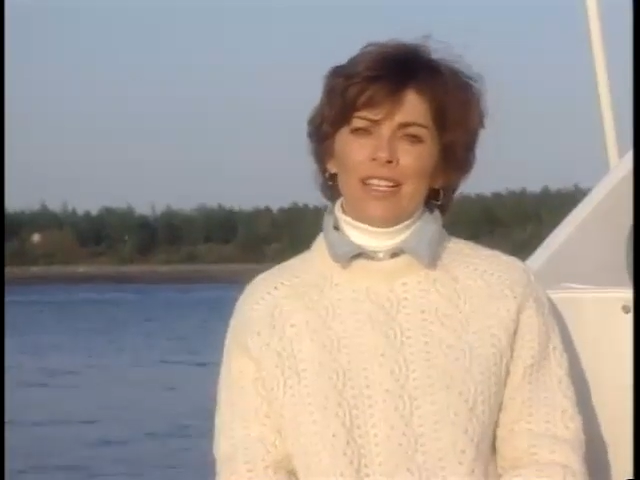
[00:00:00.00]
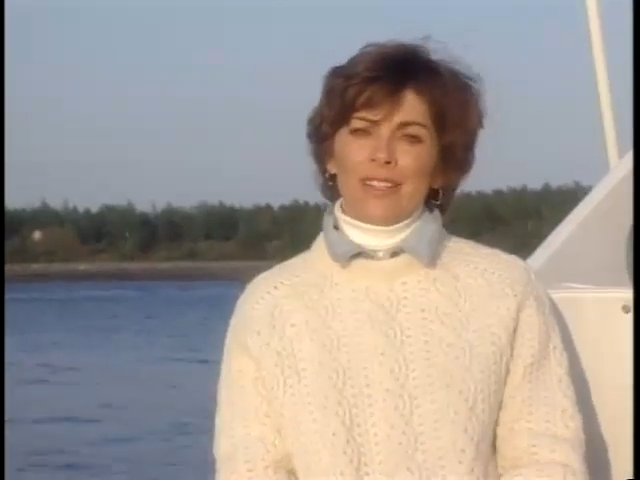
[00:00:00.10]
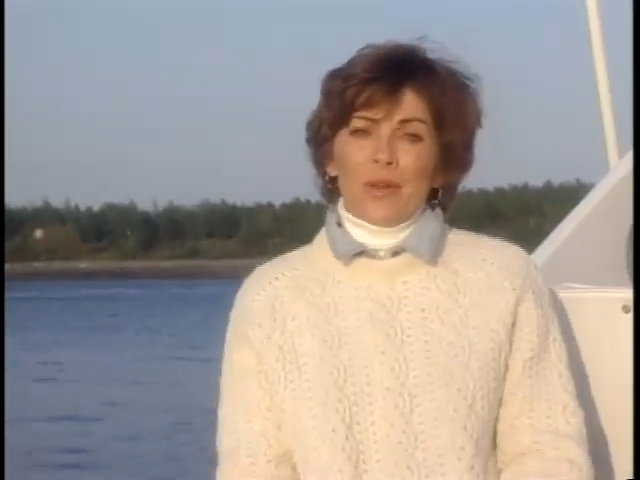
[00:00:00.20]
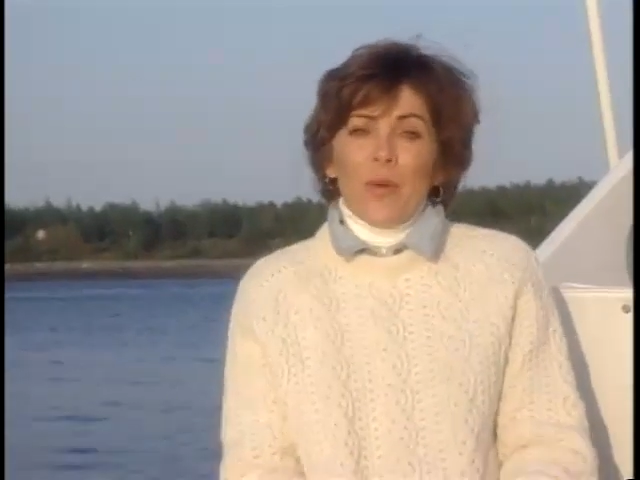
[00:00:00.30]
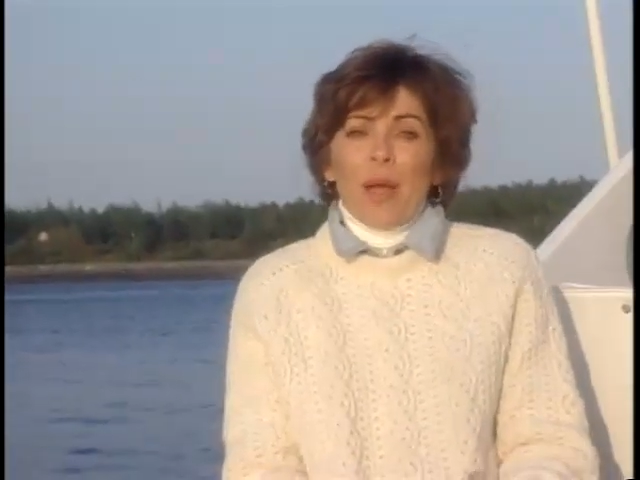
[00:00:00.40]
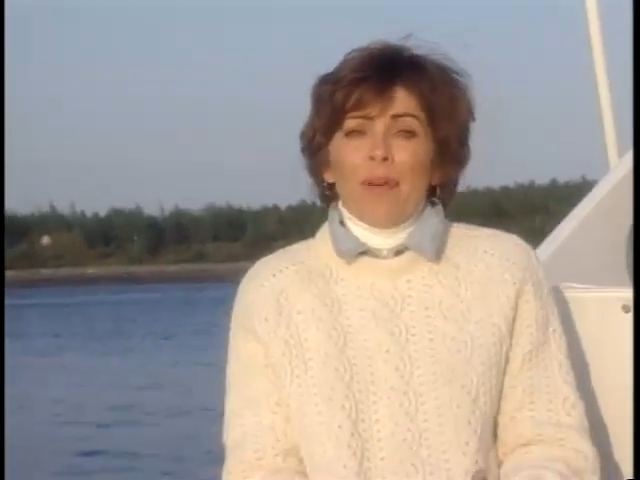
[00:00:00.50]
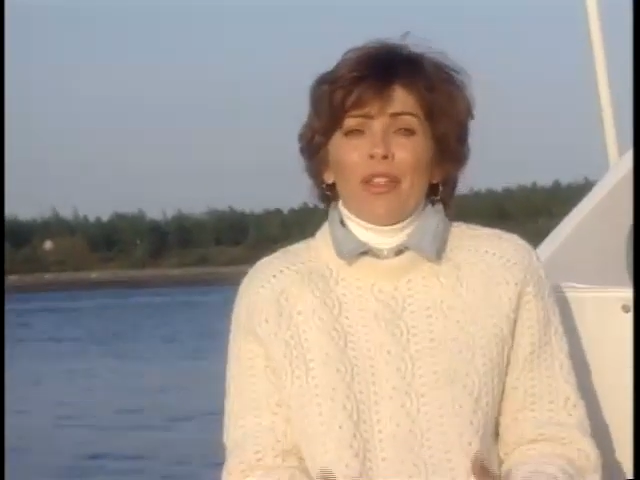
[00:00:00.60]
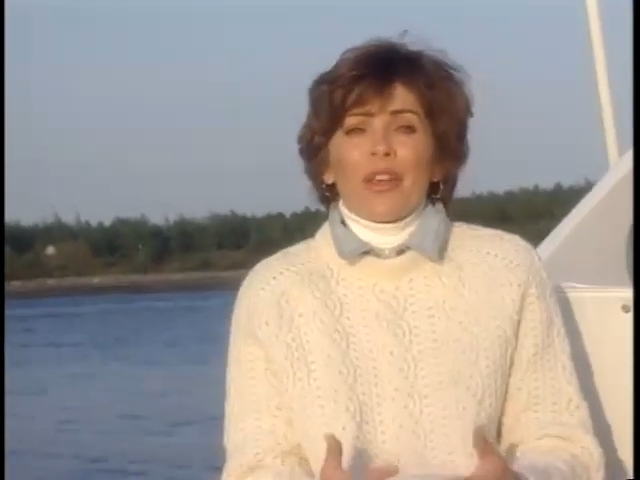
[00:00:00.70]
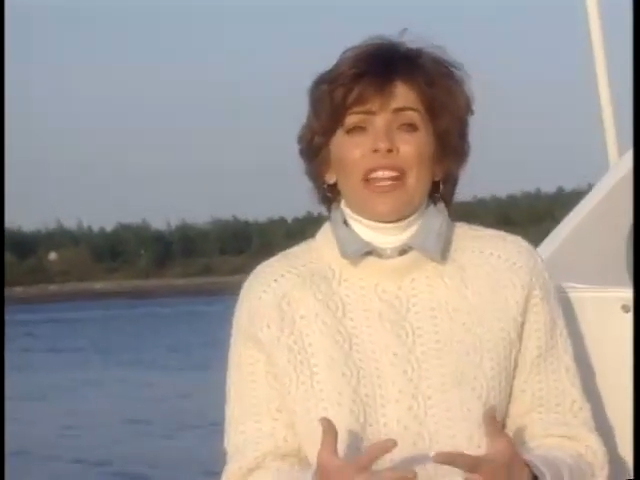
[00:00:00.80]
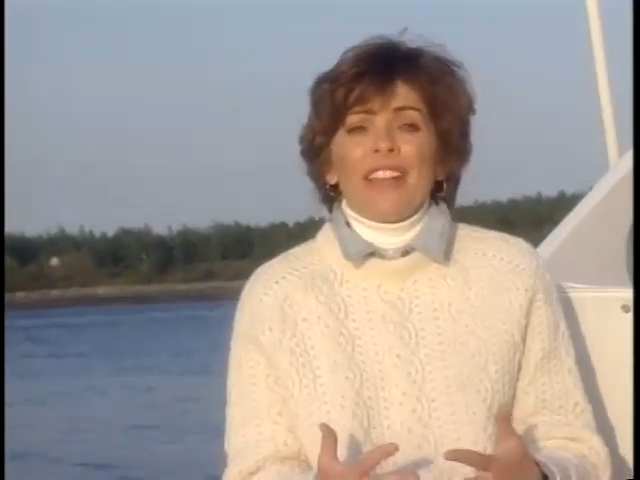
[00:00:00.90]
so why
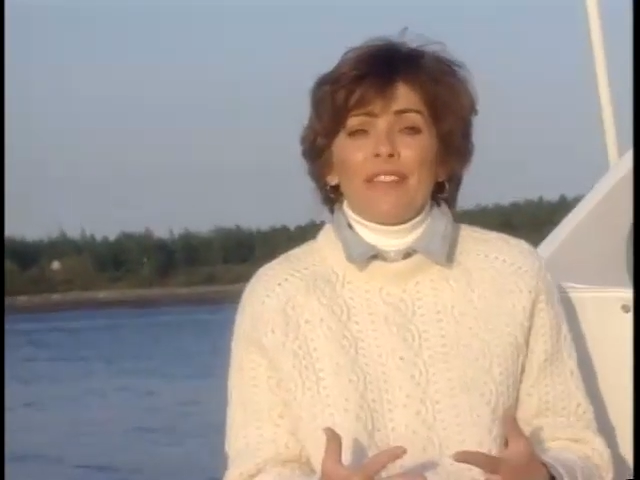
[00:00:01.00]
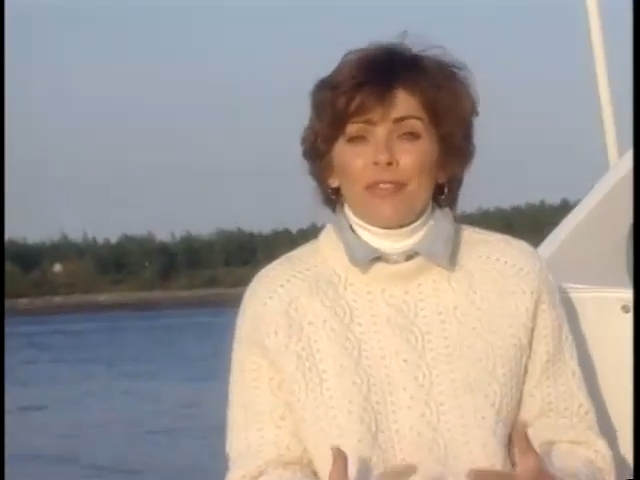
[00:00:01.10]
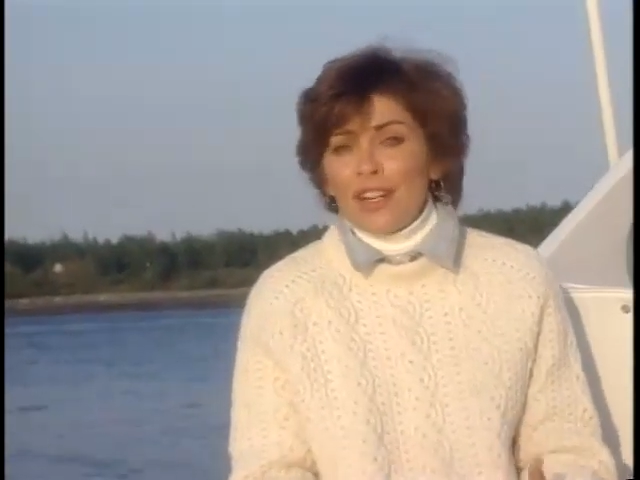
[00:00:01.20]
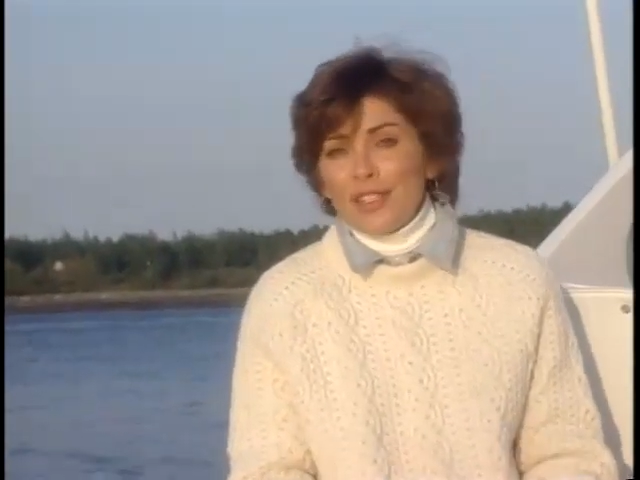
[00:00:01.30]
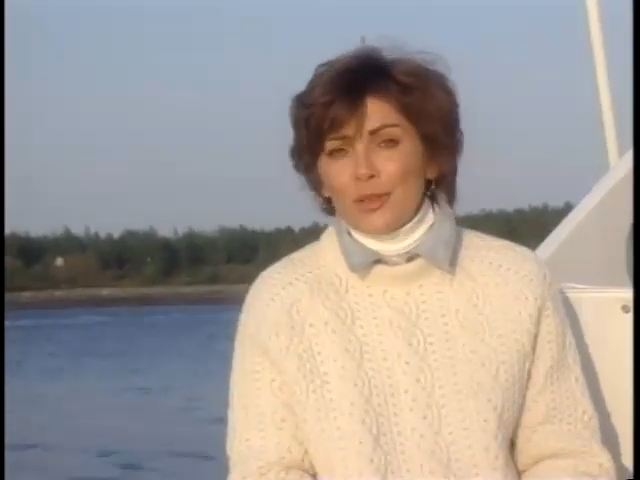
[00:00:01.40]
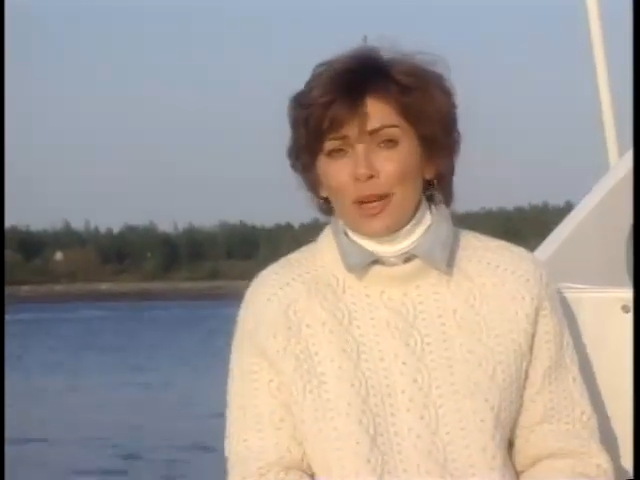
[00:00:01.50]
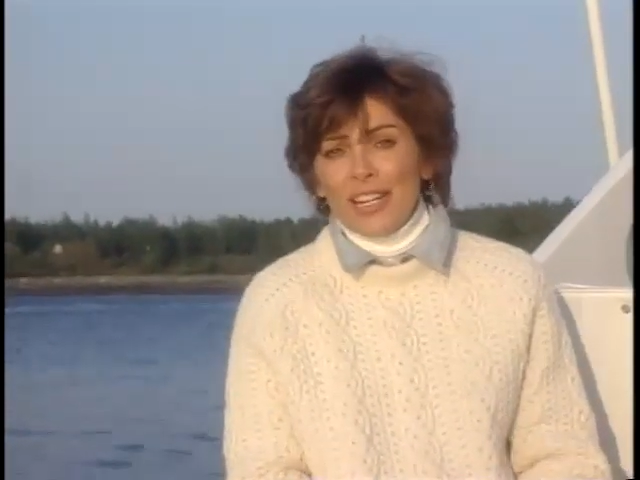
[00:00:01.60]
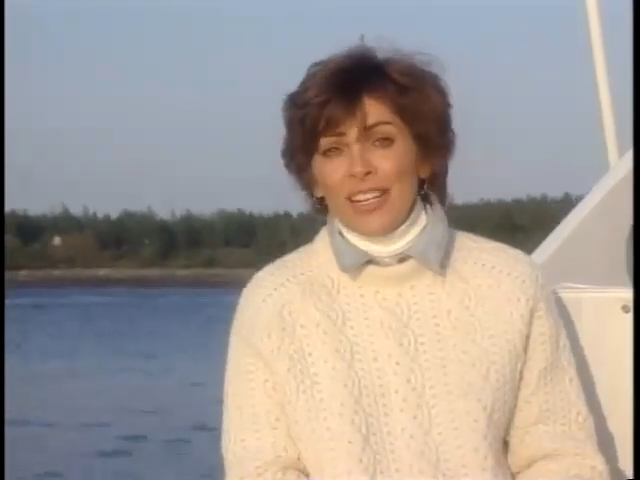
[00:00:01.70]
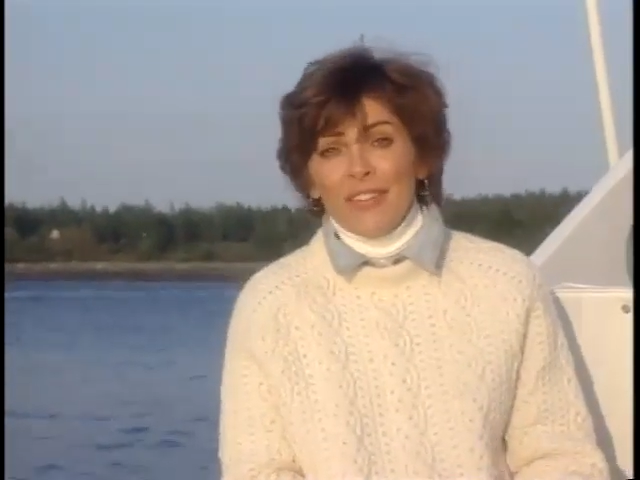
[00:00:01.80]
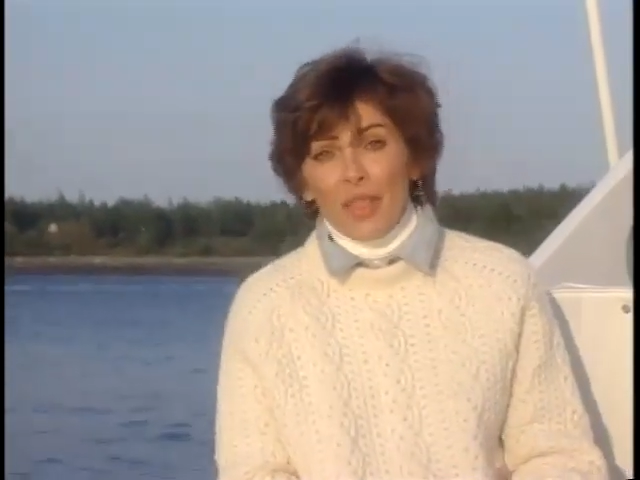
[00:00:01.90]
bother getting
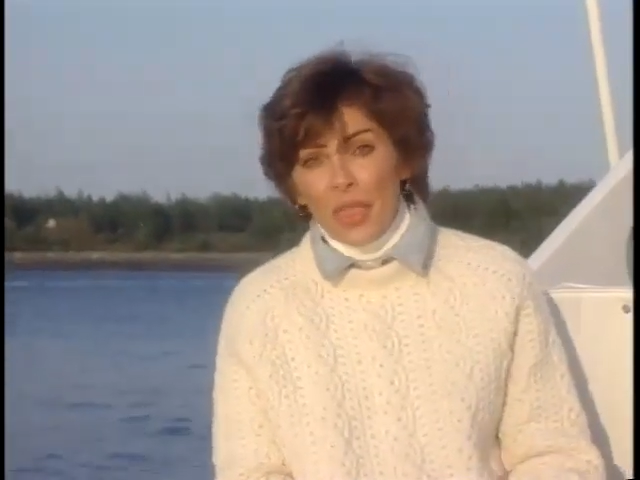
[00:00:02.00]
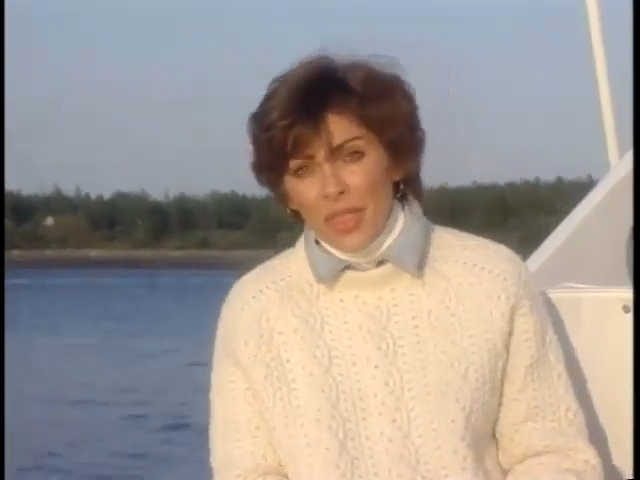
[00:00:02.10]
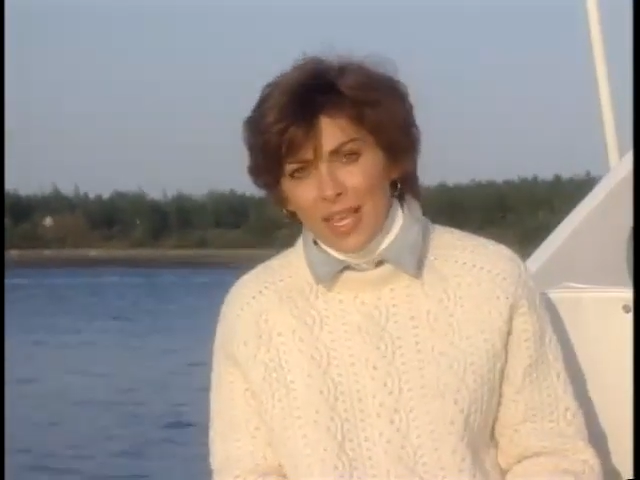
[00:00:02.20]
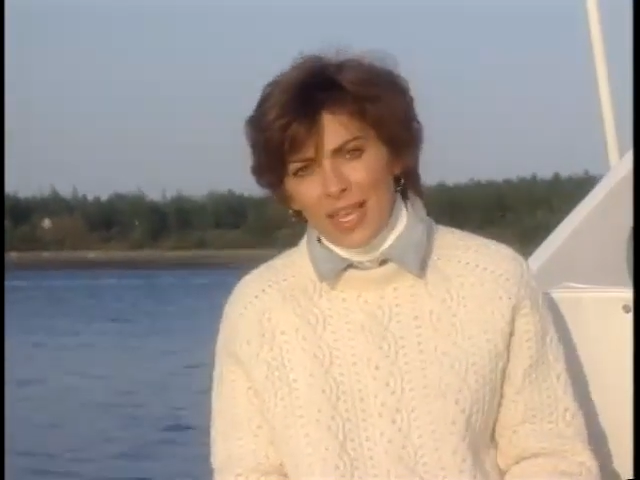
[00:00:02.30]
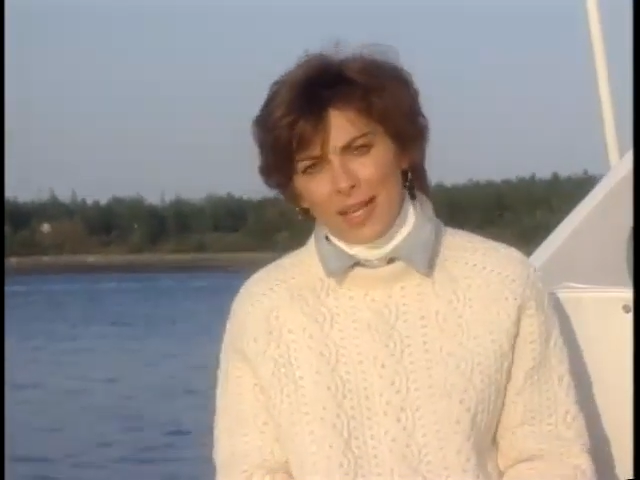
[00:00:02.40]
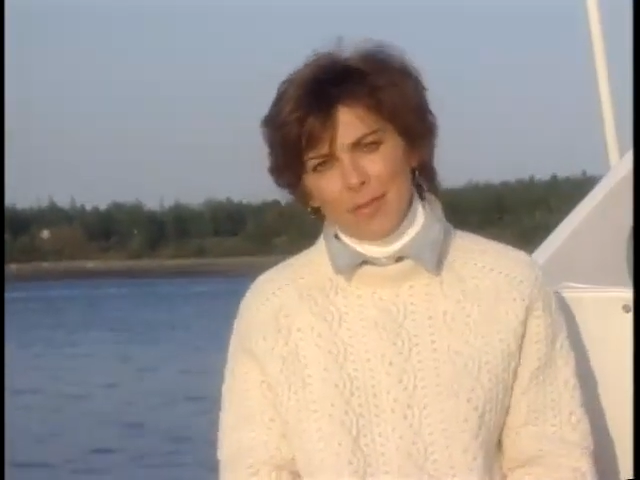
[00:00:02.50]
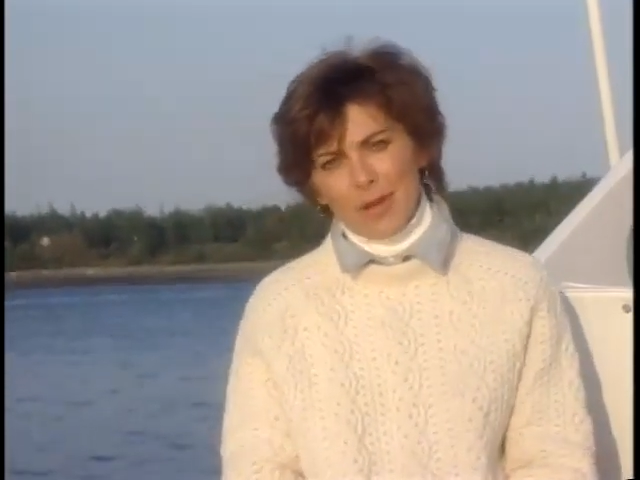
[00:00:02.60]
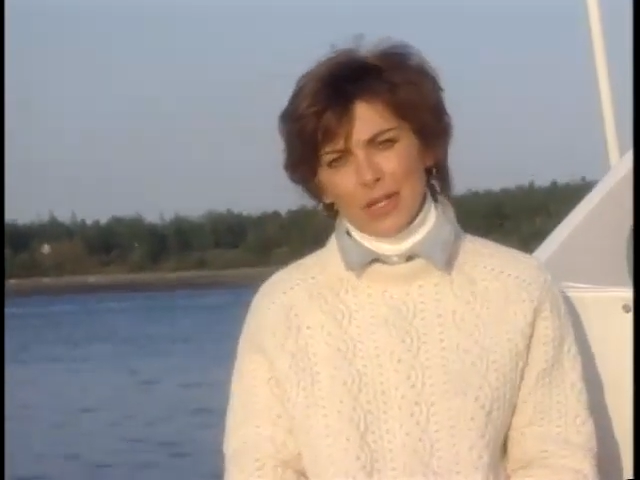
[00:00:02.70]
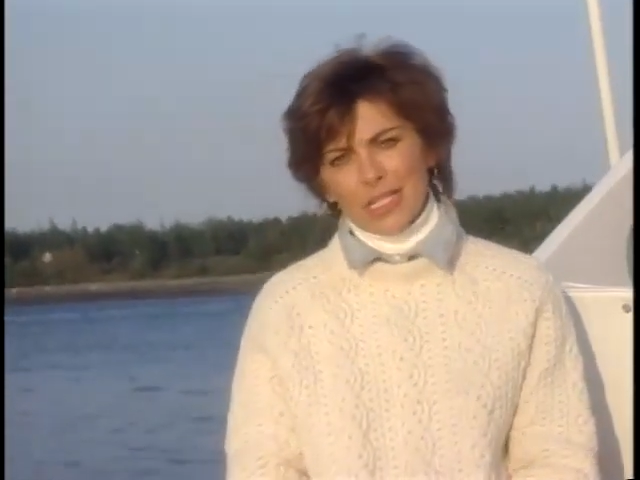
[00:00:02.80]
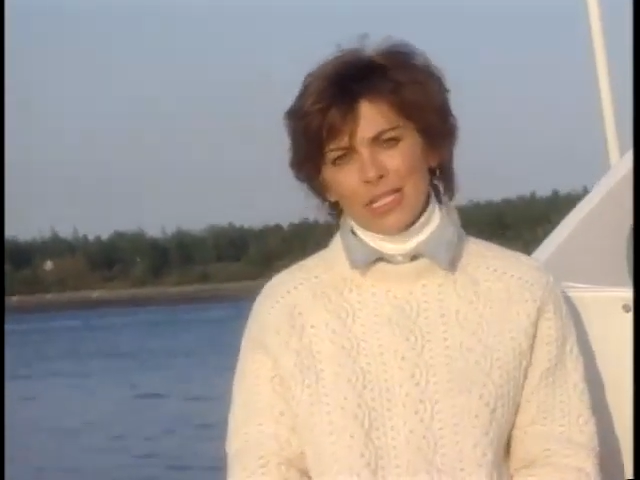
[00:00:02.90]
frustrated even thinking
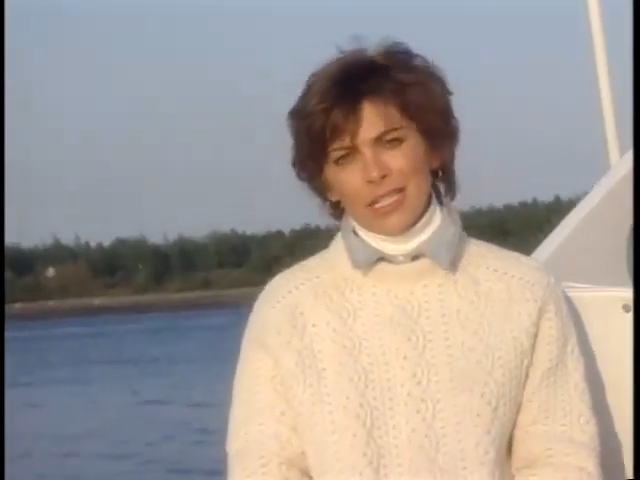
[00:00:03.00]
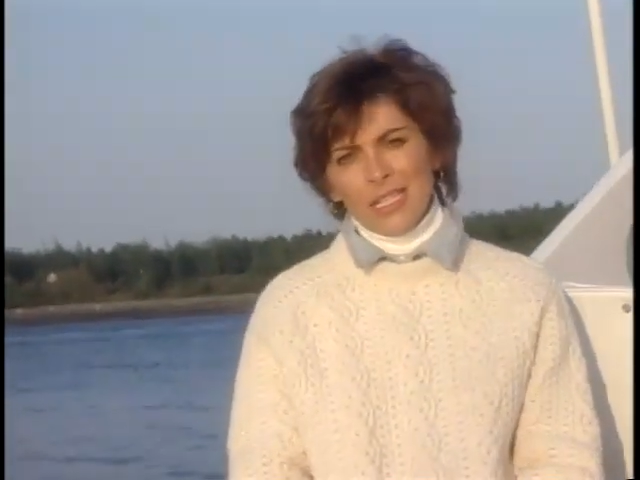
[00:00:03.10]
about it?